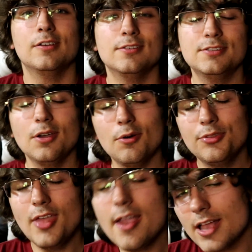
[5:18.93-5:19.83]
So
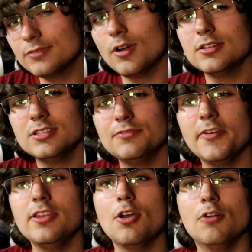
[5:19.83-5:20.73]
thank you guys for watching this
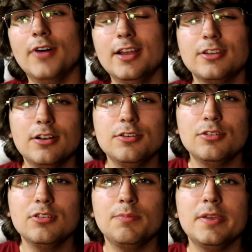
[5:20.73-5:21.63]
video. If I turned you
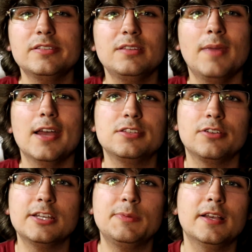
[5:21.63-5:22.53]
to the PC Master
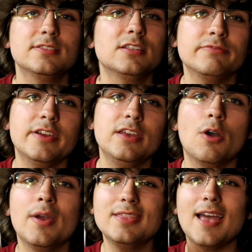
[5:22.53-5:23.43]
Race because of this
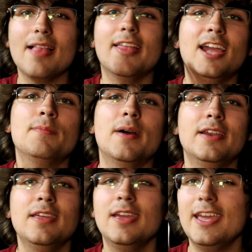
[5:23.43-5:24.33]
video, hit that like button.